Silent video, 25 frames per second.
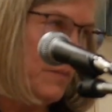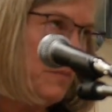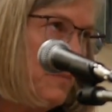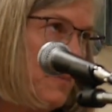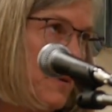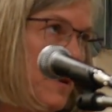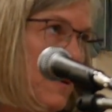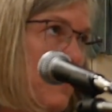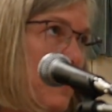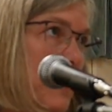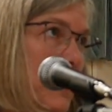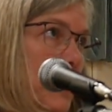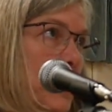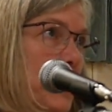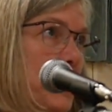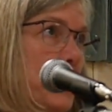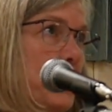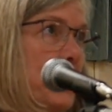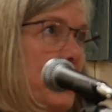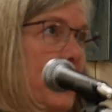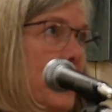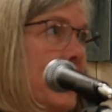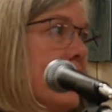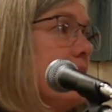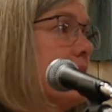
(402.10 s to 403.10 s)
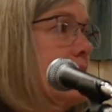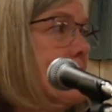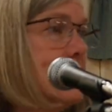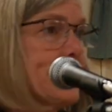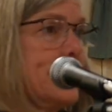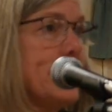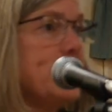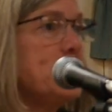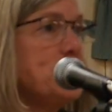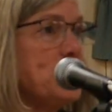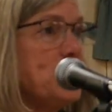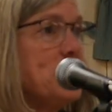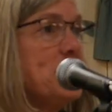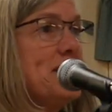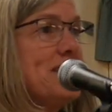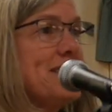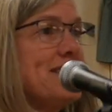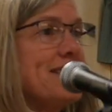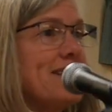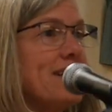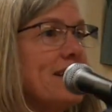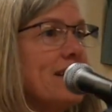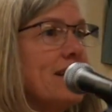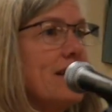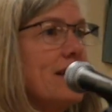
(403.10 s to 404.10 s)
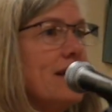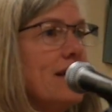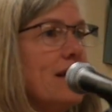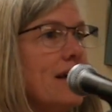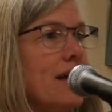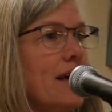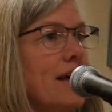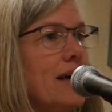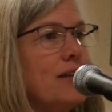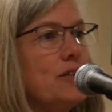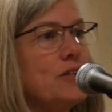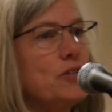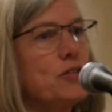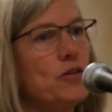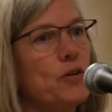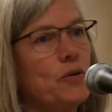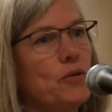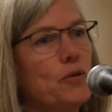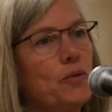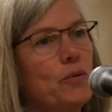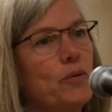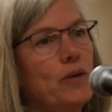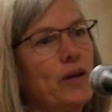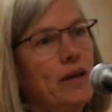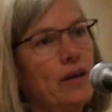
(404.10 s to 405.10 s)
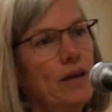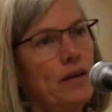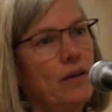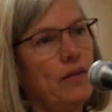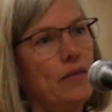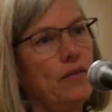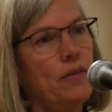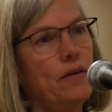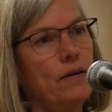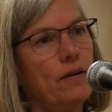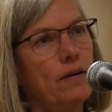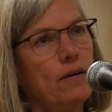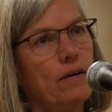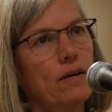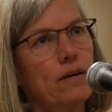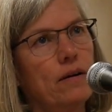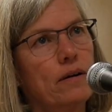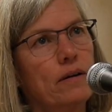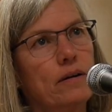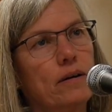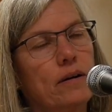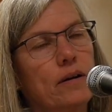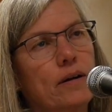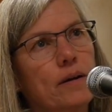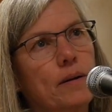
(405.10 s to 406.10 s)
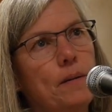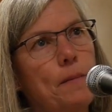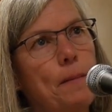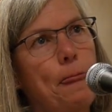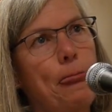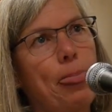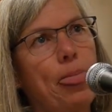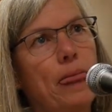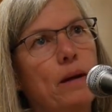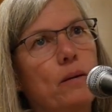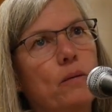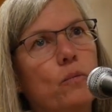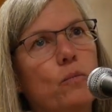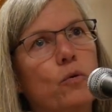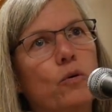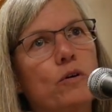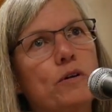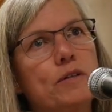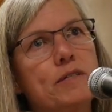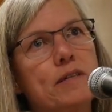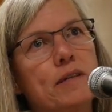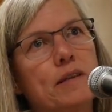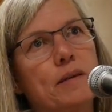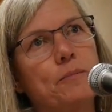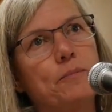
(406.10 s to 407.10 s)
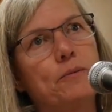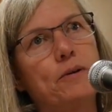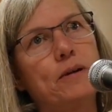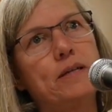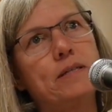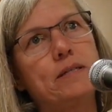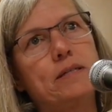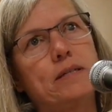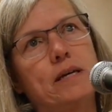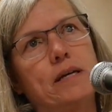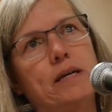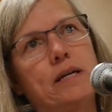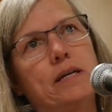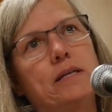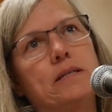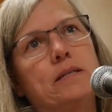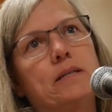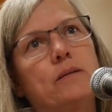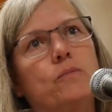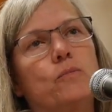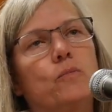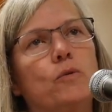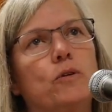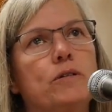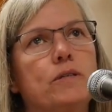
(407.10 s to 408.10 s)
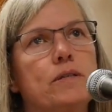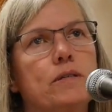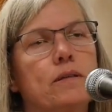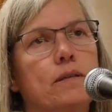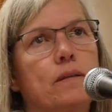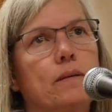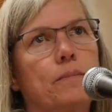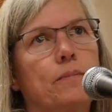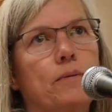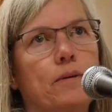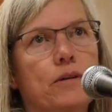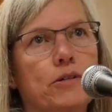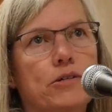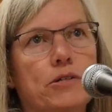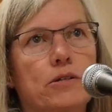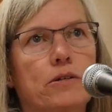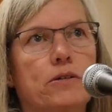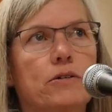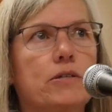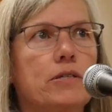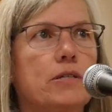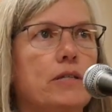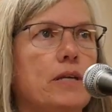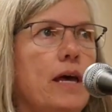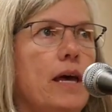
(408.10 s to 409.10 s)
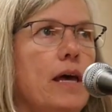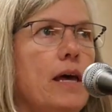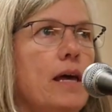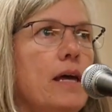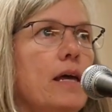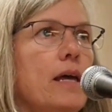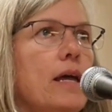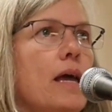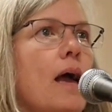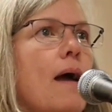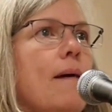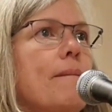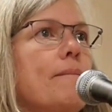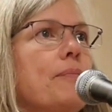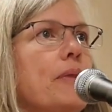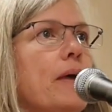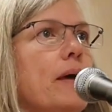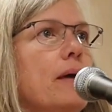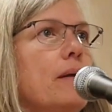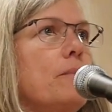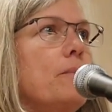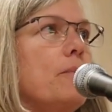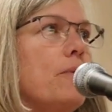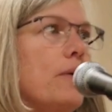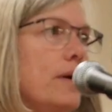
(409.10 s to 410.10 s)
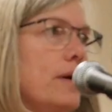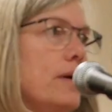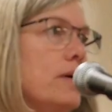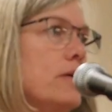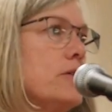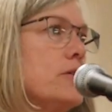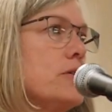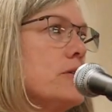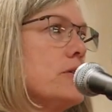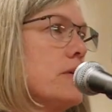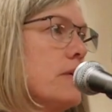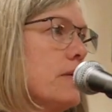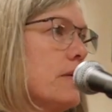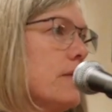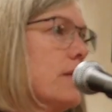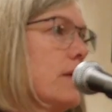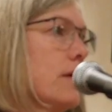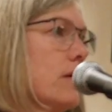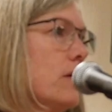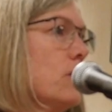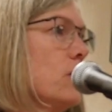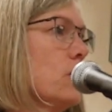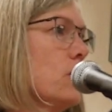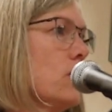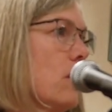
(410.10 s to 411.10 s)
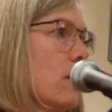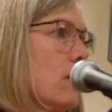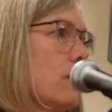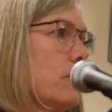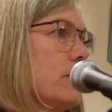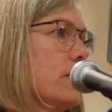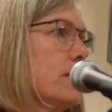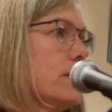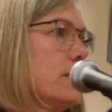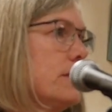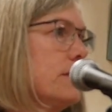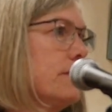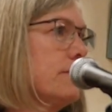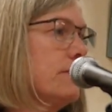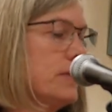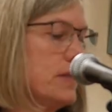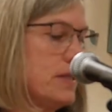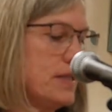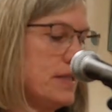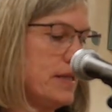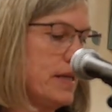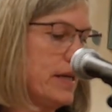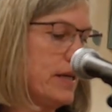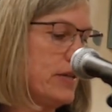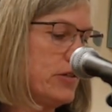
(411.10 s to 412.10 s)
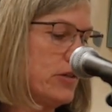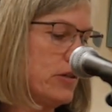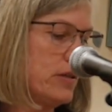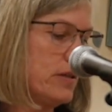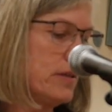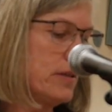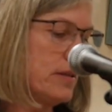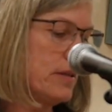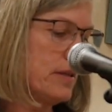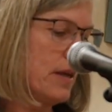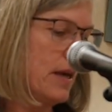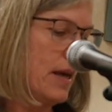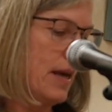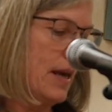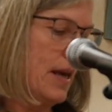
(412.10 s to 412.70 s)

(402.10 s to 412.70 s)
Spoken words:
People pray the stations, and so there are words that the priest says and words that the parishioners say and prayers that go along with the different stages.